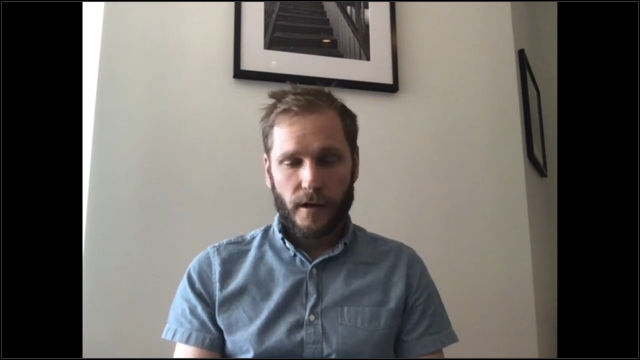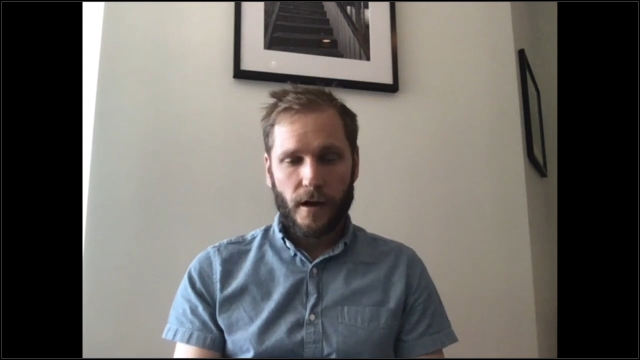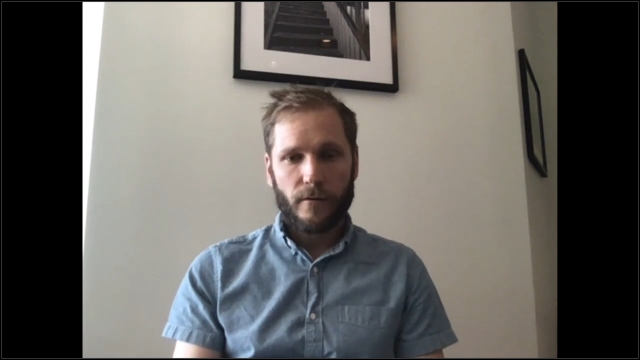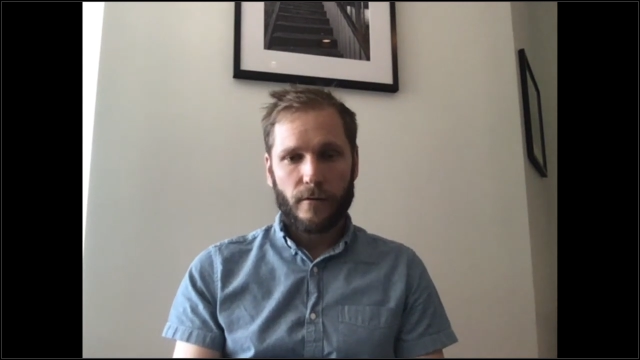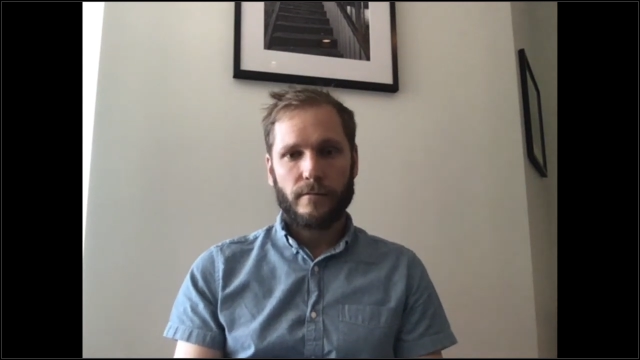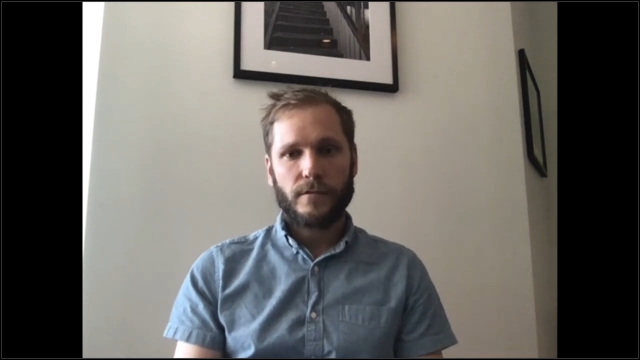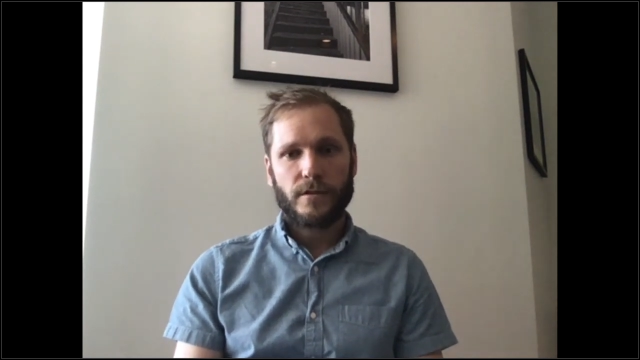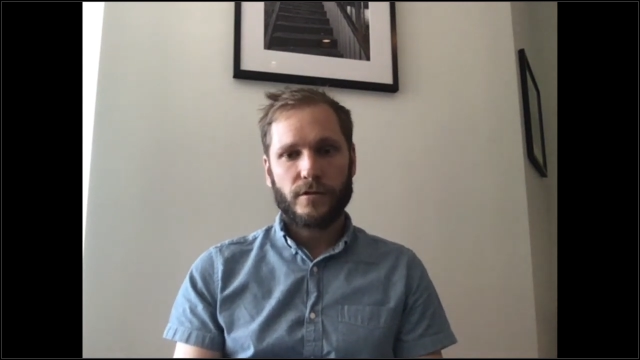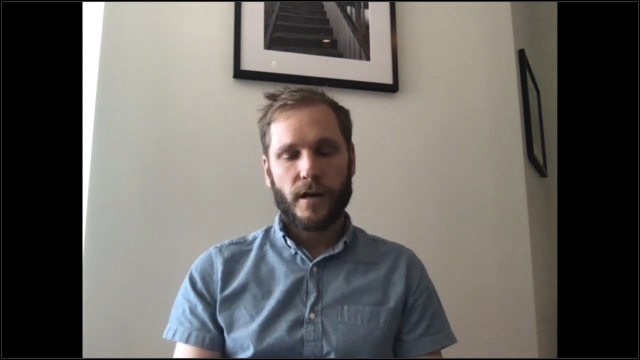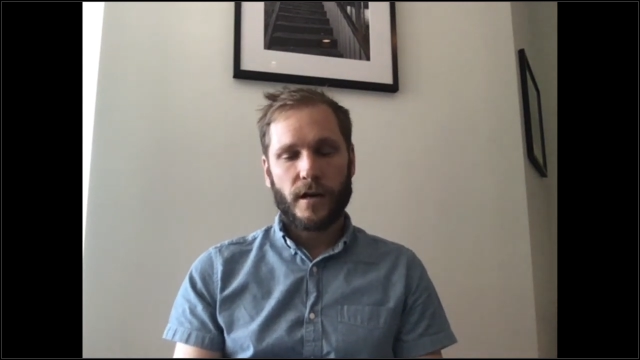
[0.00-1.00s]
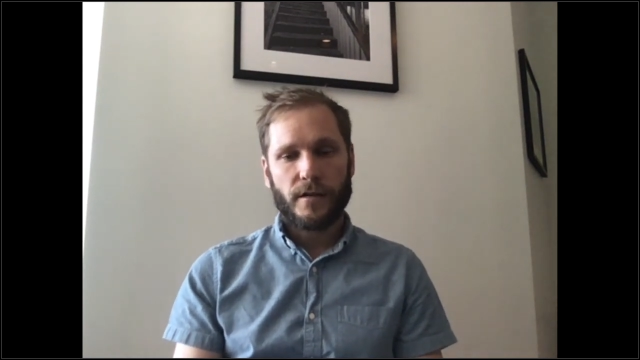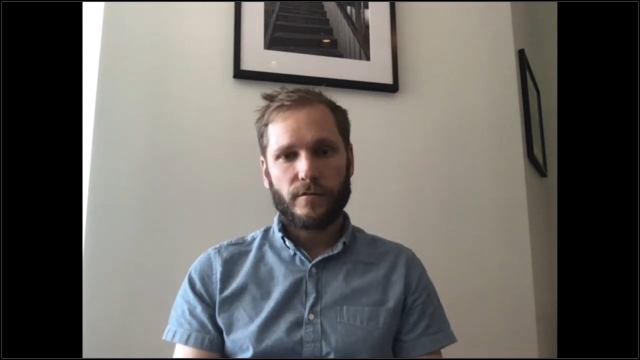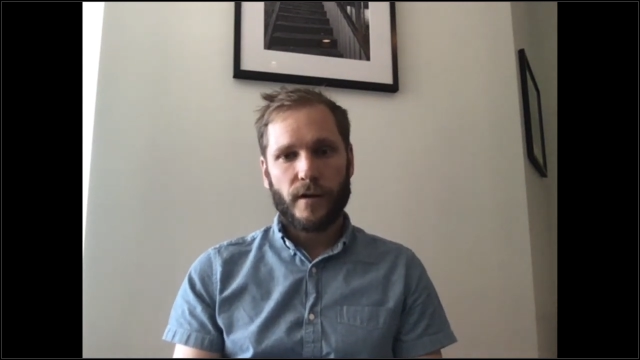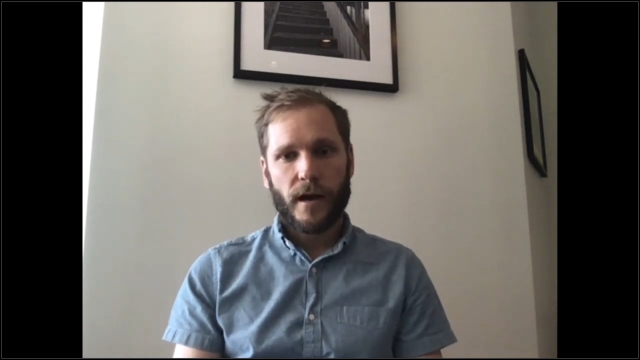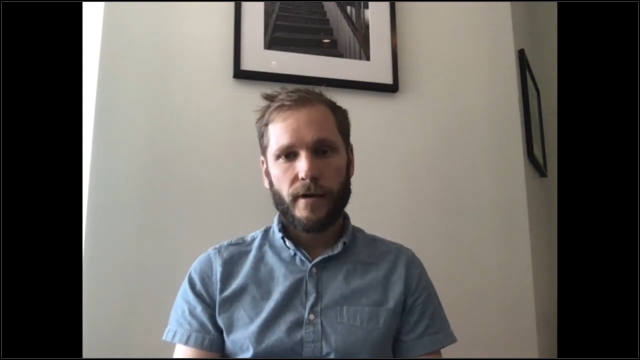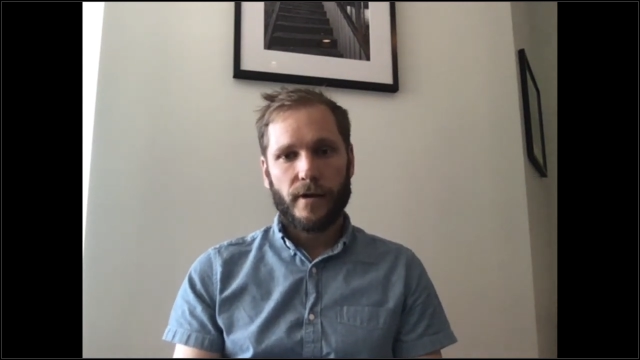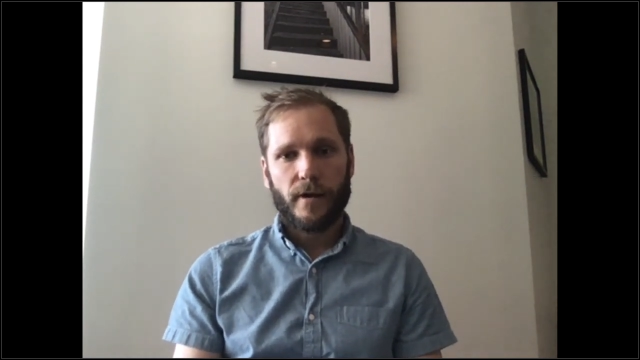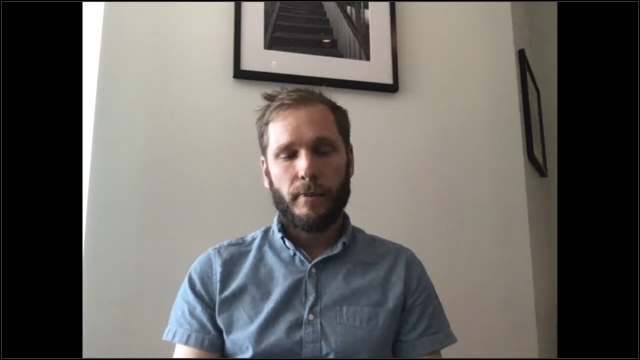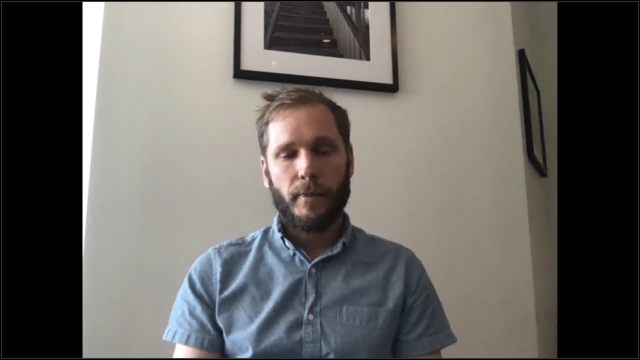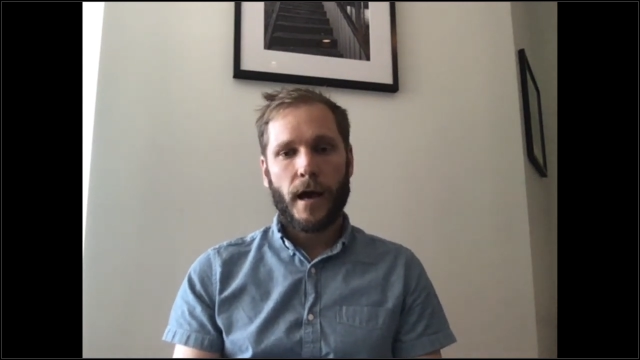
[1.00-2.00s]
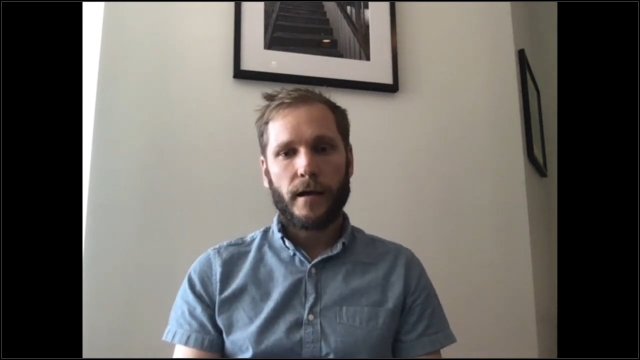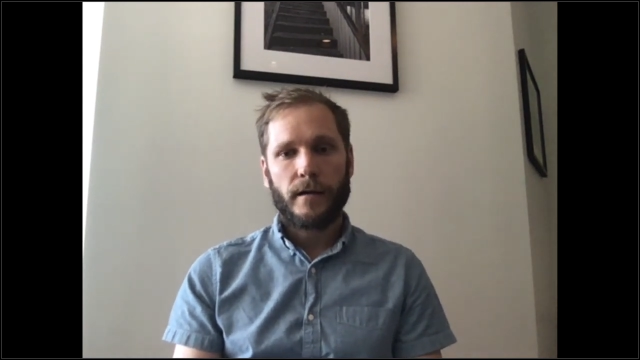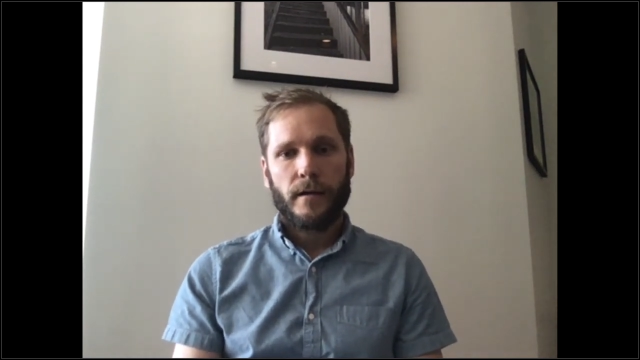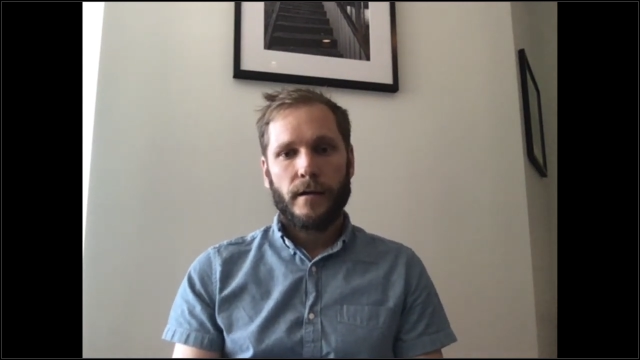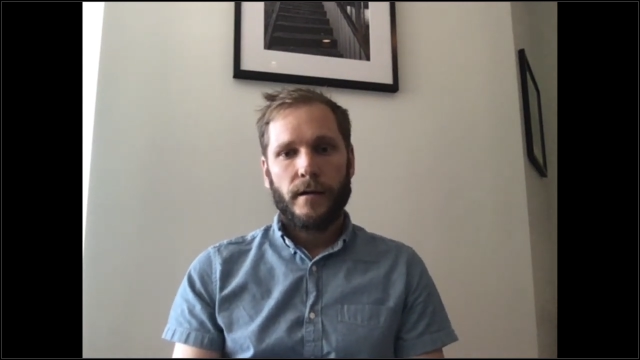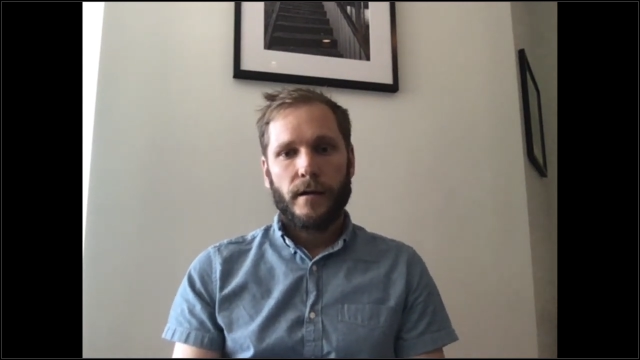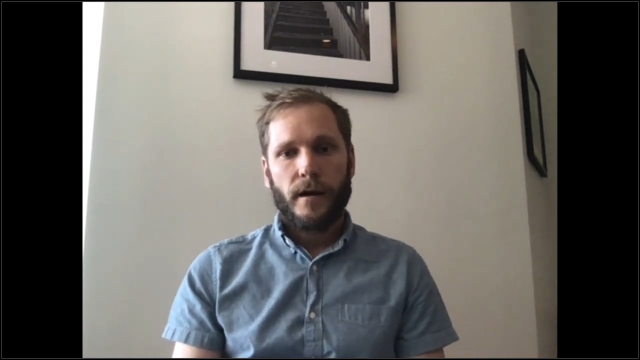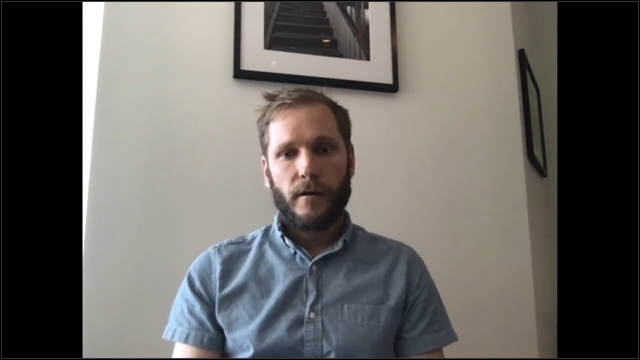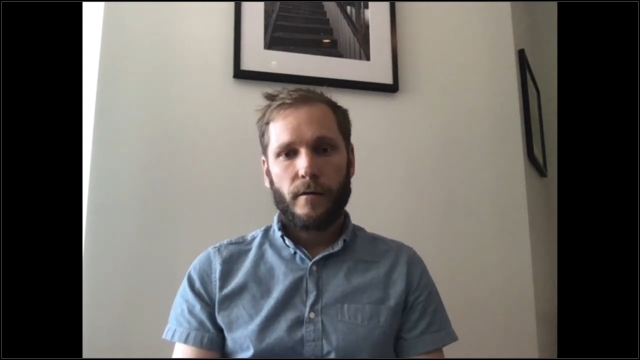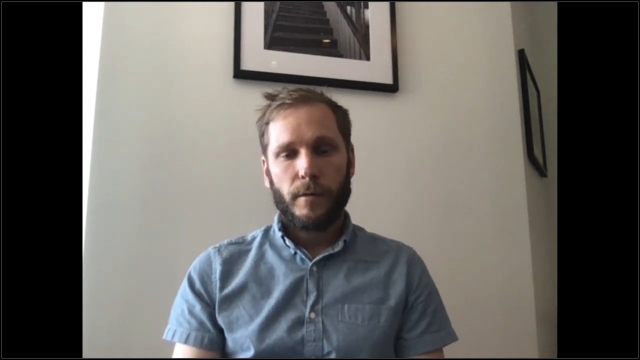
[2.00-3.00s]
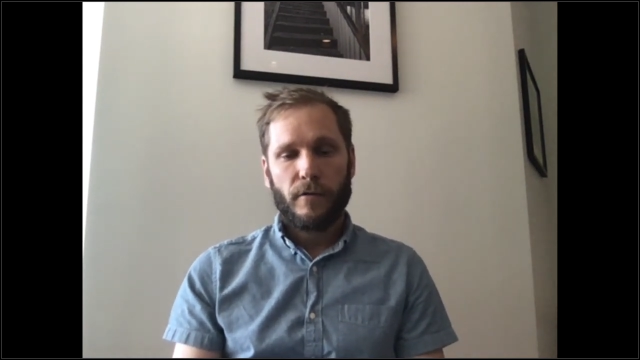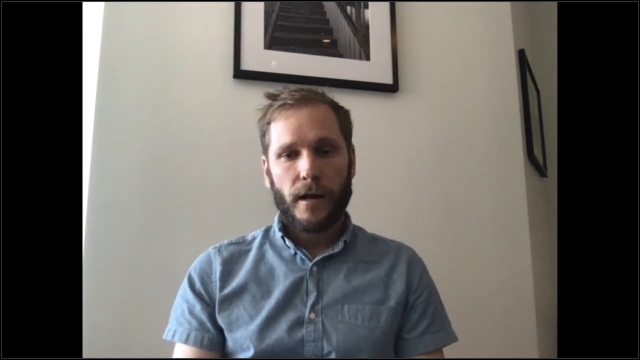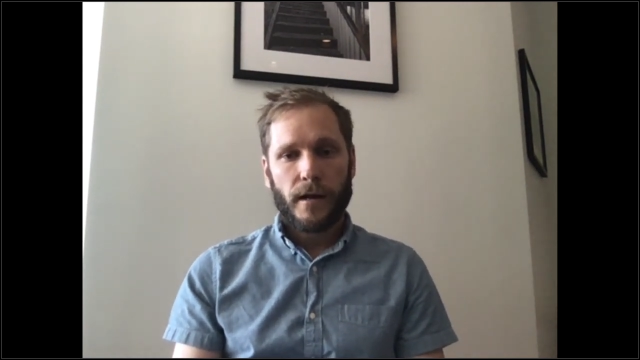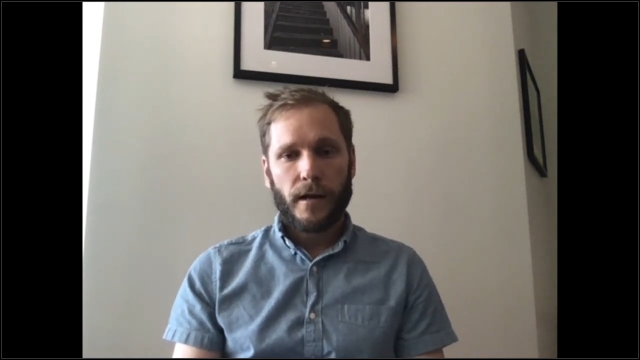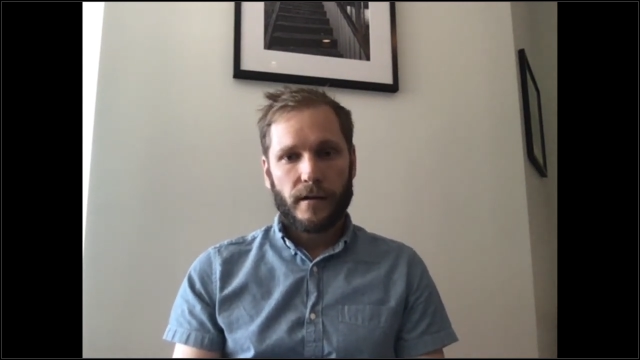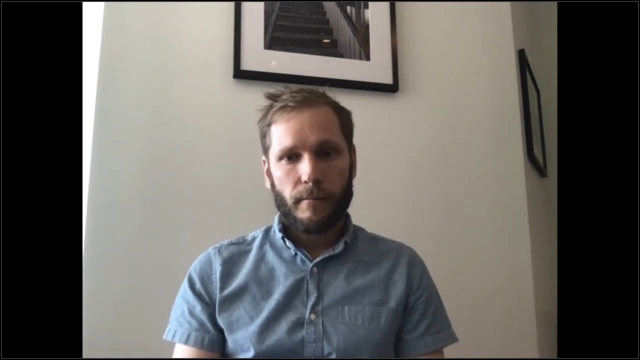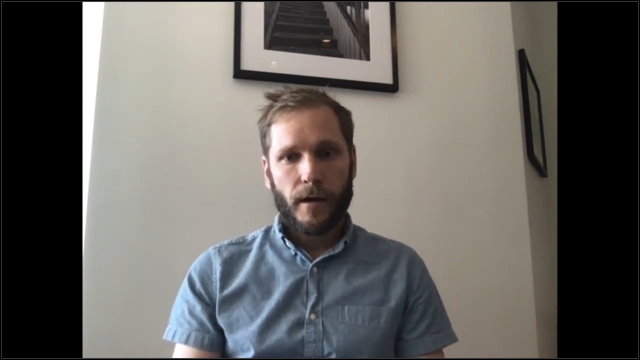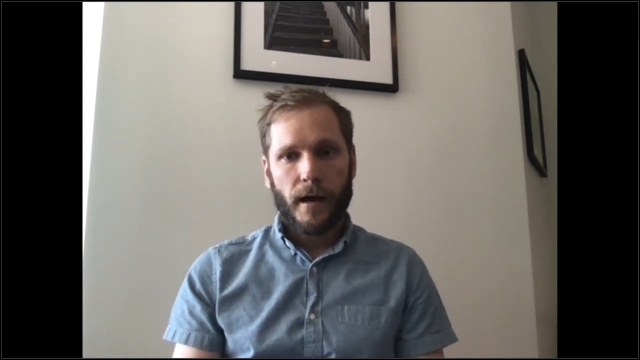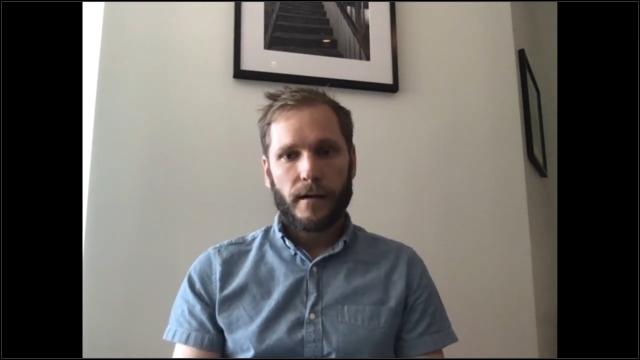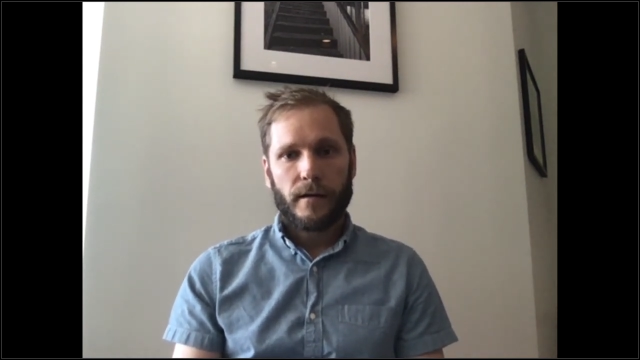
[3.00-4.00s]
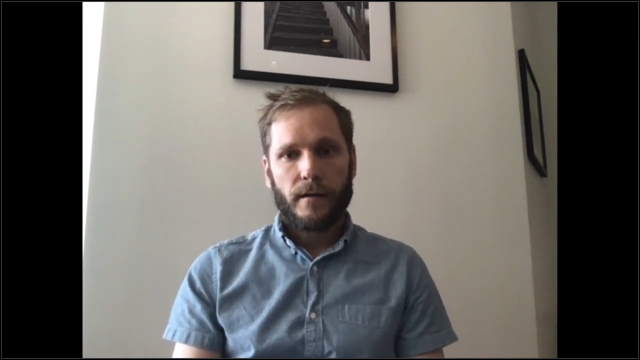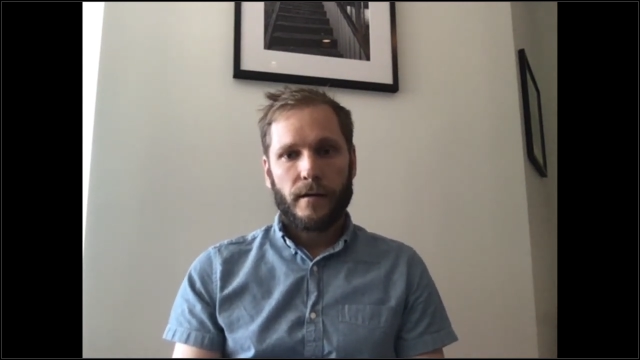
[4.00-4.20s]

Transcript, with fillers: You know we're just trying to survive and come back or, or be ready to come back.